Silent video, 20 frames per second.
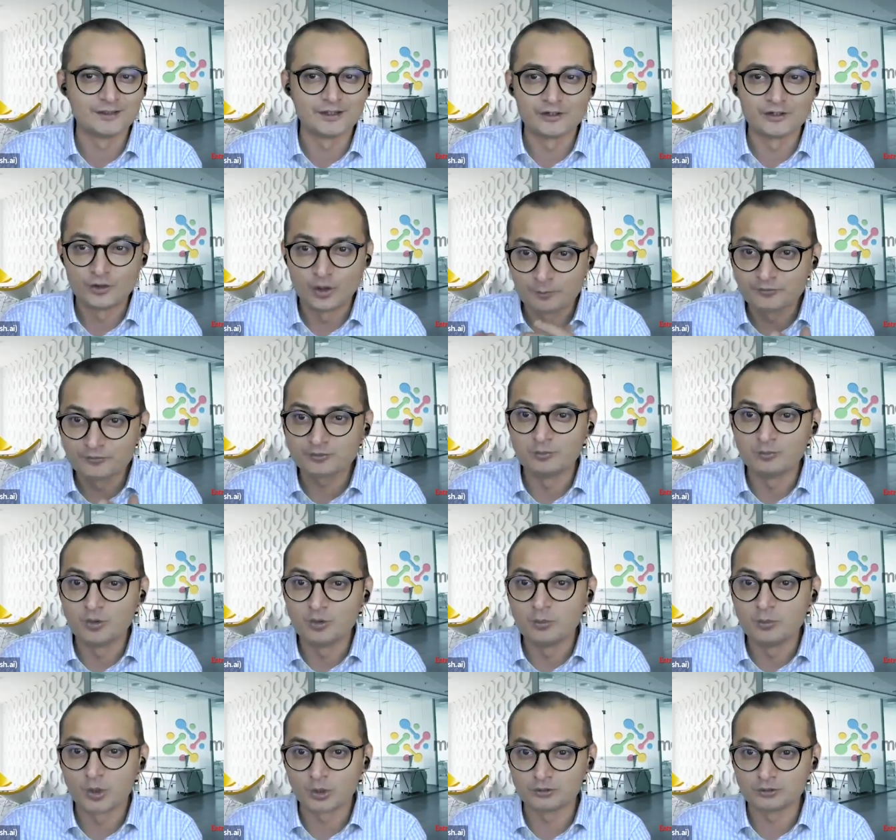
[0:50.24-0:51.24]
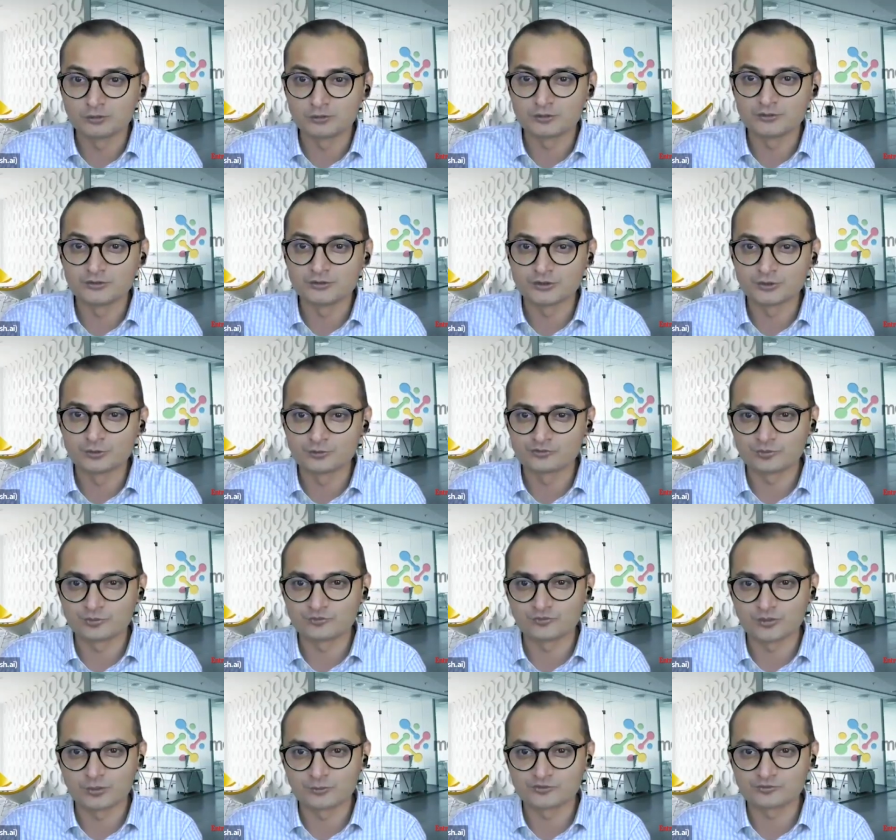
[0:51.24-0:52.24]
uh, adopt more modern
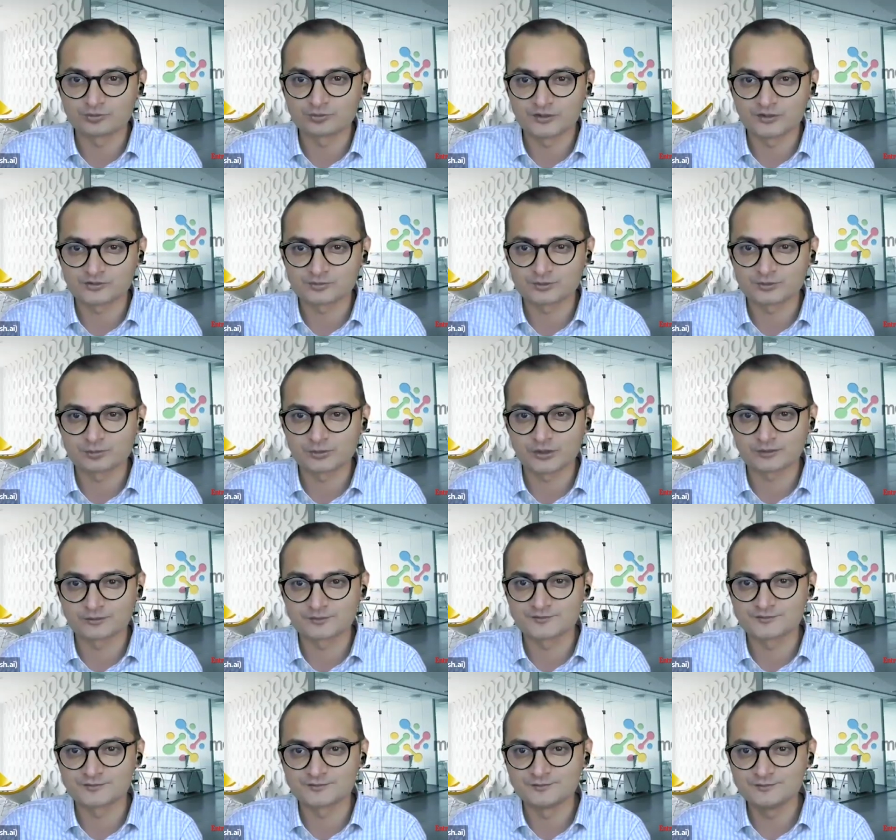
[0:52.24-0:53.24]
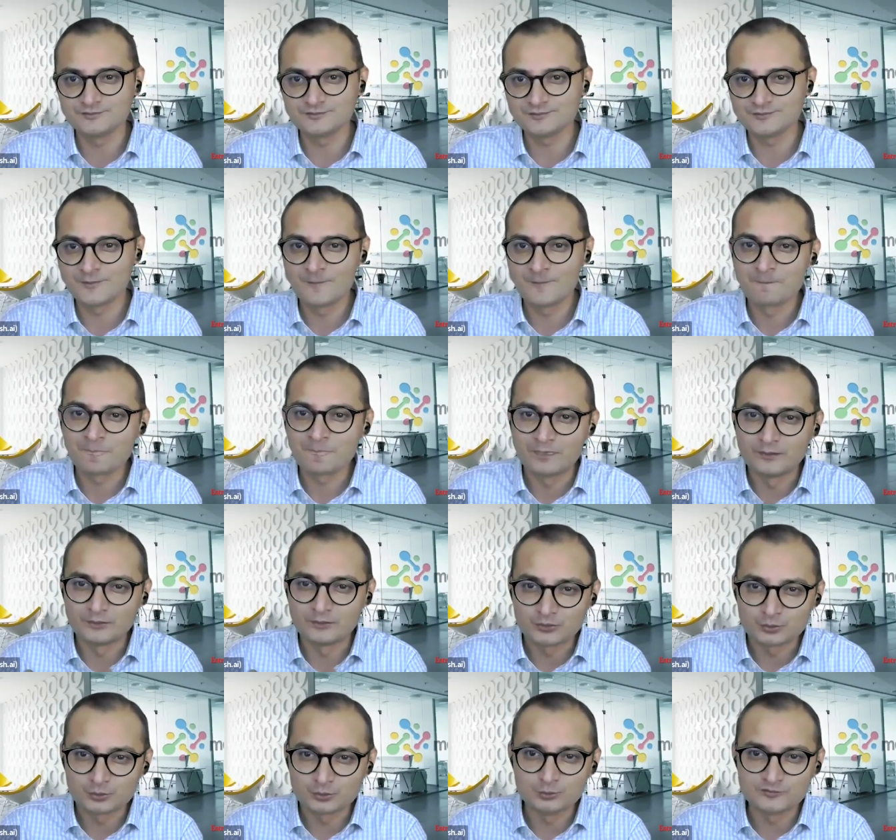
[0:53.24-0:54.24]
continuous performance management practices
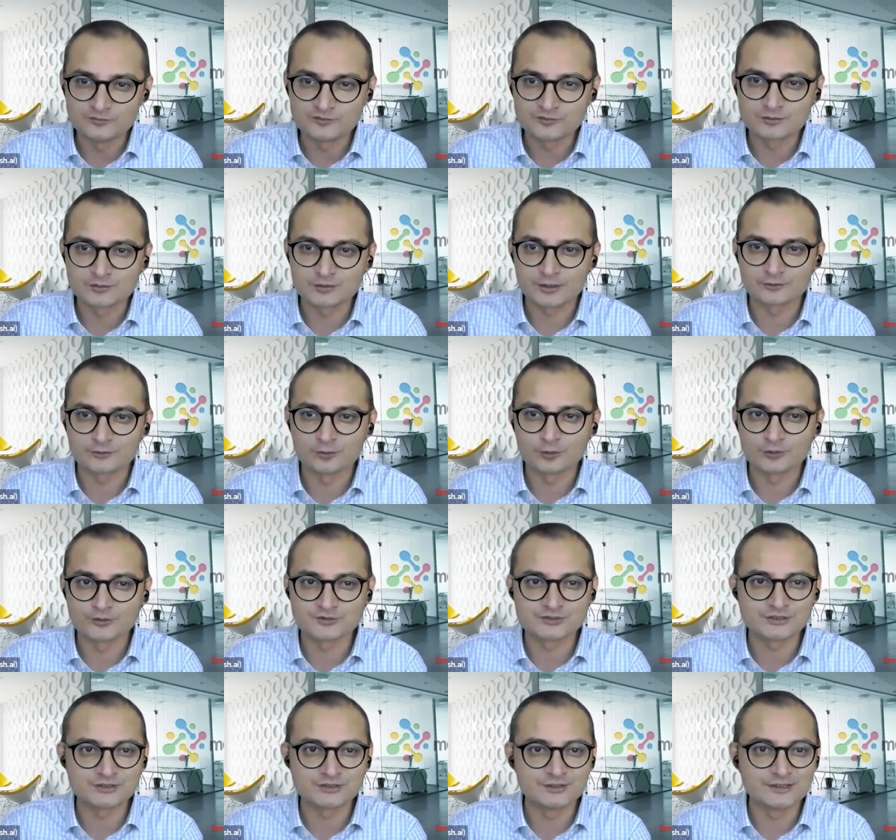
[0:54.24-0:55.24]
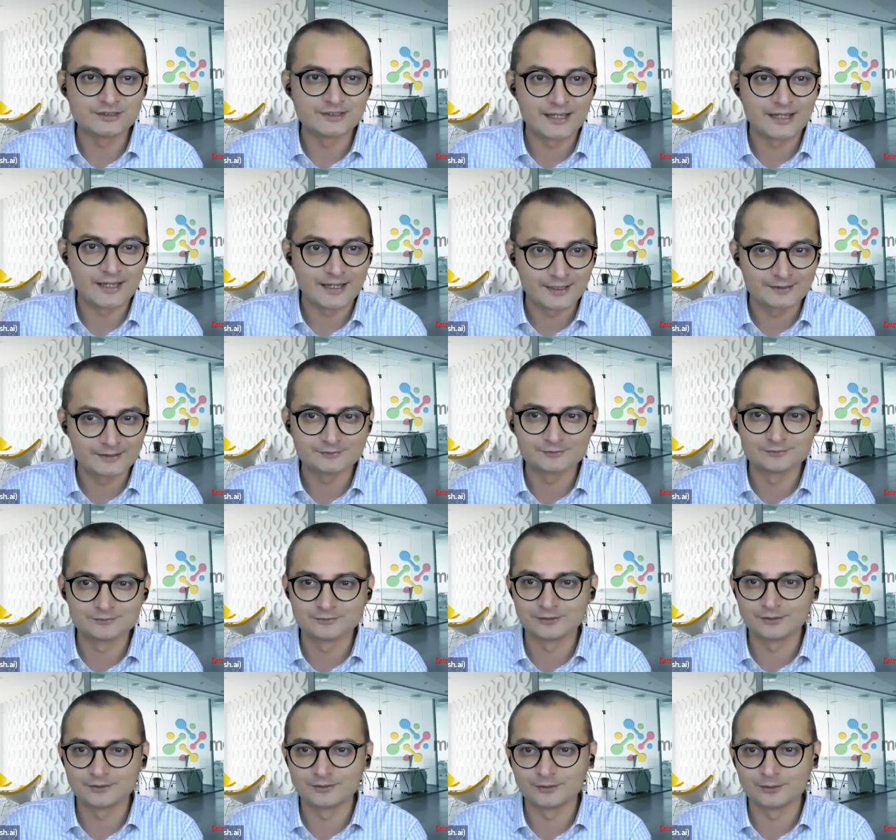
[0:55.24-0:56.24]
the tools and technology they had
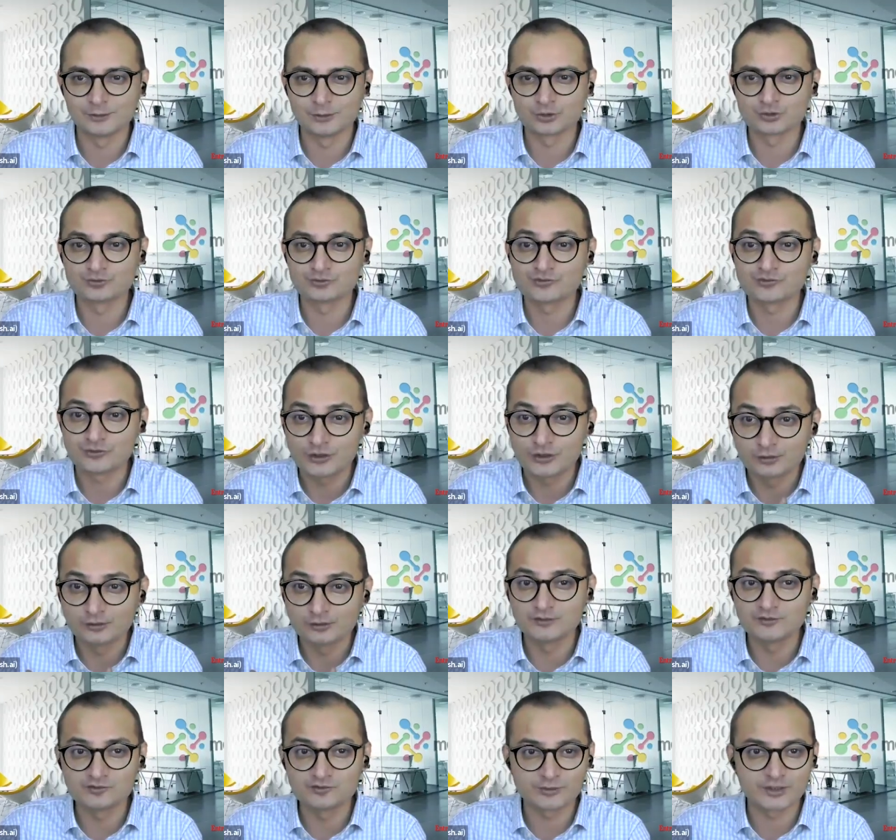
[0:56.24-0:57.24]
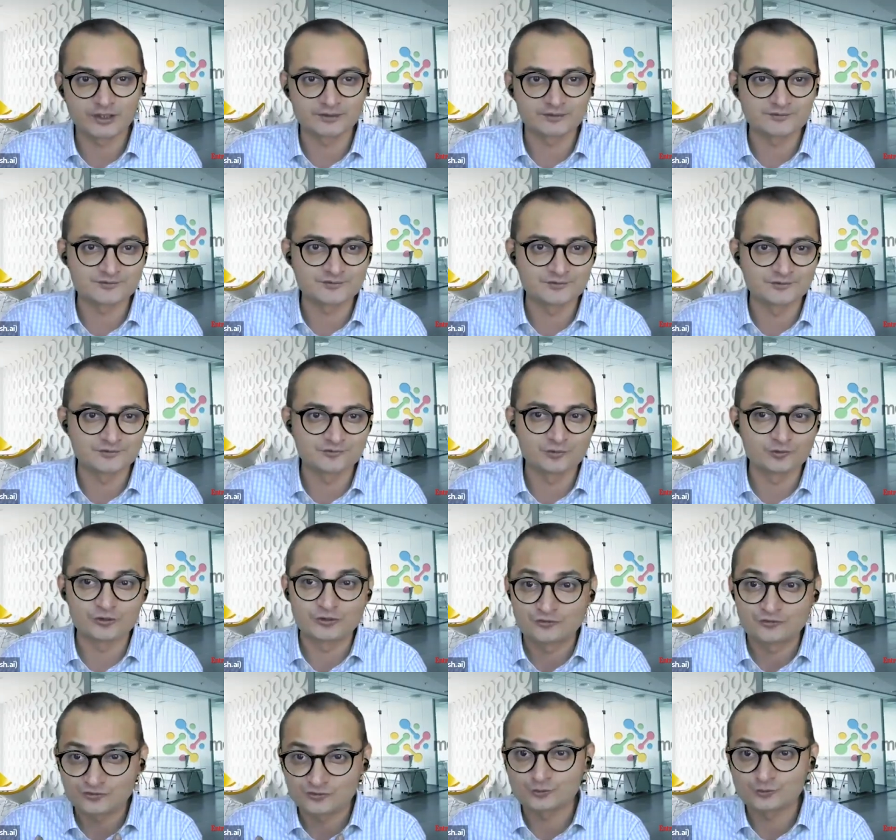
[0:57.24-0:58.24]
uh, to scale these
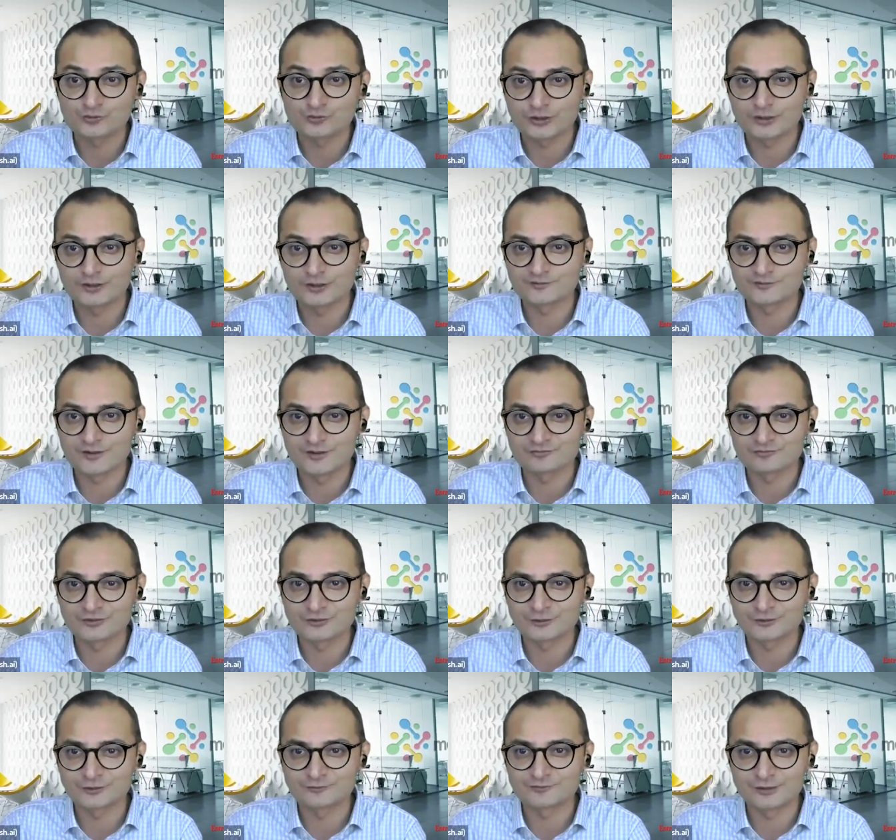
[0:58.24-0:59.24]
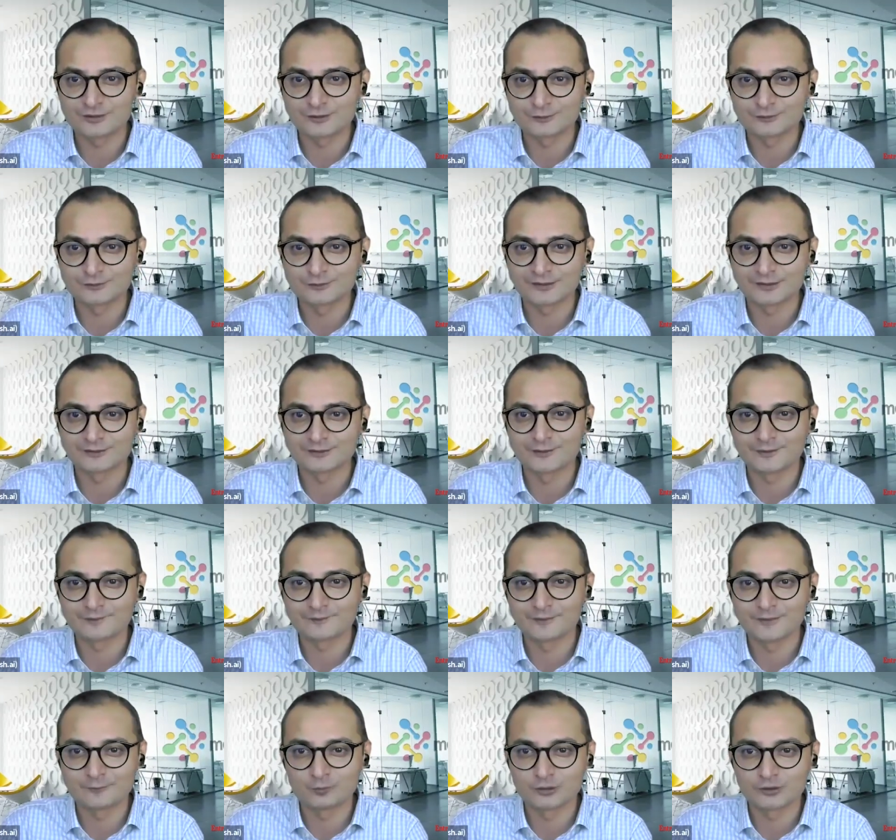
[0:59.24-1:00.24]
practices or institutionalize after a consultant had
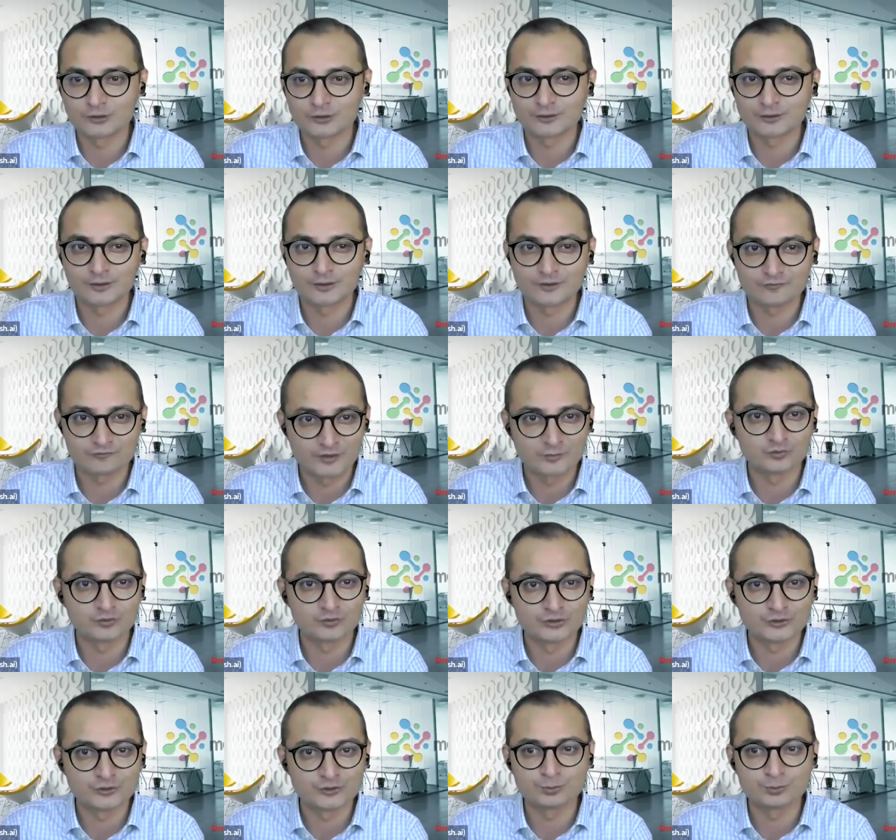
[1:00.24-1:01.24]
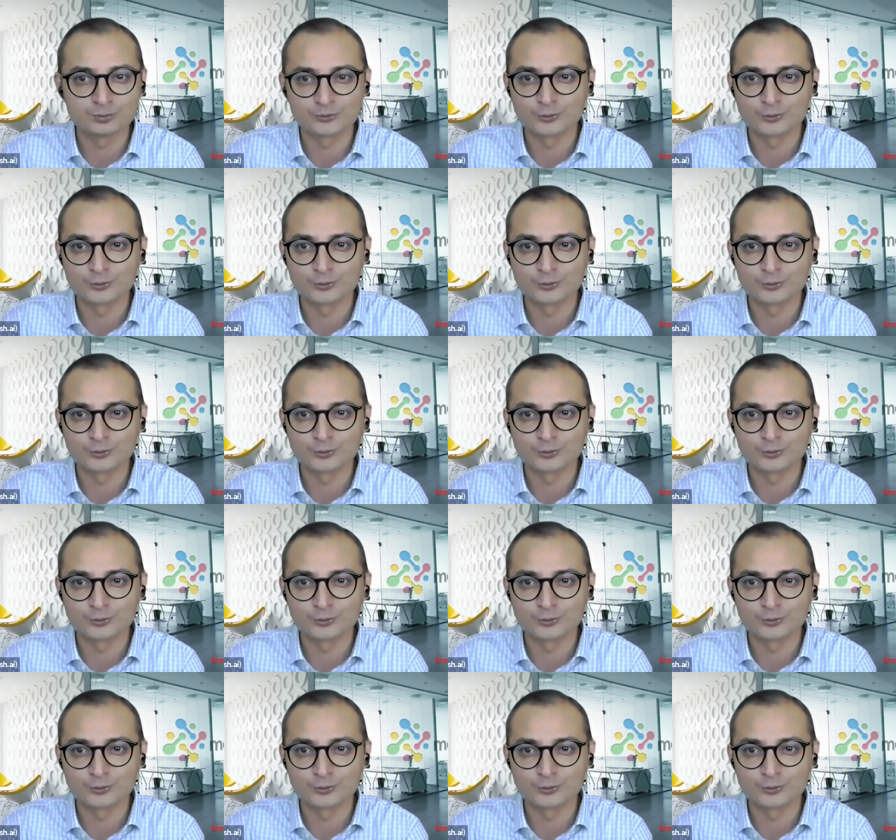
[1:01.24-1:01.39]
done their work and left them with the